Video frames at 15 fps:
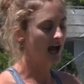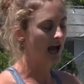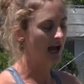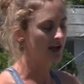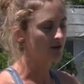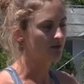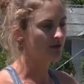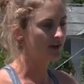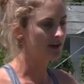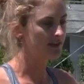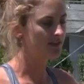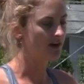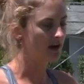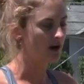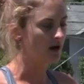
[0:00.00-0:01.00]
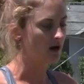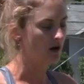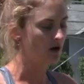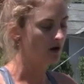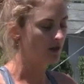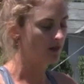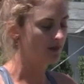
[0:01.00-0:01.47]
I think
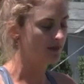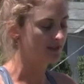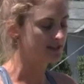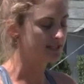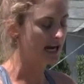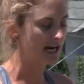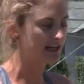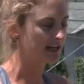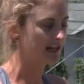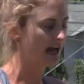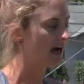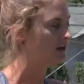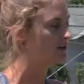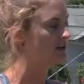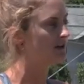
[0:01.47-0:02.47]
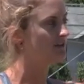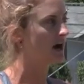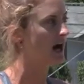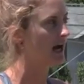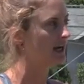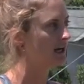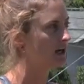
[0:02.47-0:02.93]
the the technicality of the
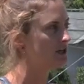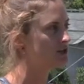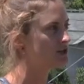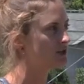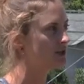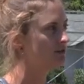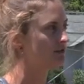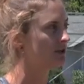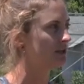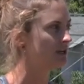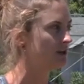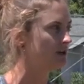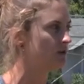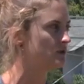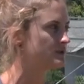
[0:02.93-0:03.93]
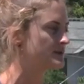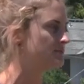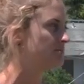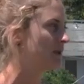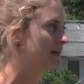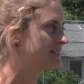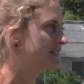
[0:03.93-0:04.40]
high country really was a
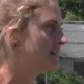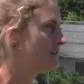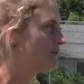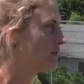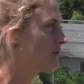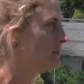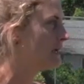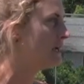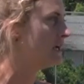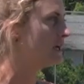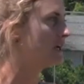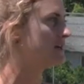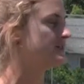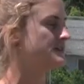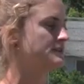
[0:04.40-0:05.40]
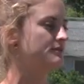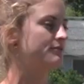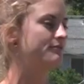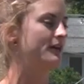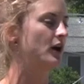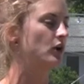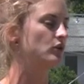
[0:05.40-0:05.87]
blessing for me because it
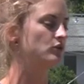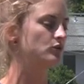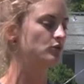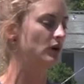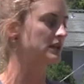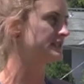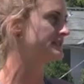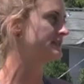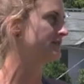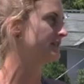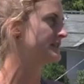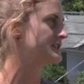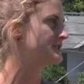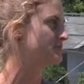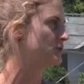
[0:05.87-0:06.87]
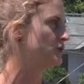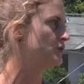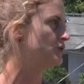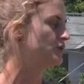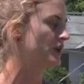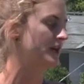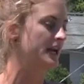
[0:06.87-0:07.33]
felt relatively
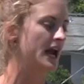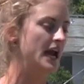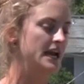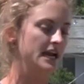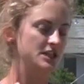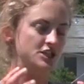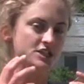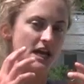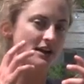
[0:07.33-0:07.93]
smooth and, okay. and i just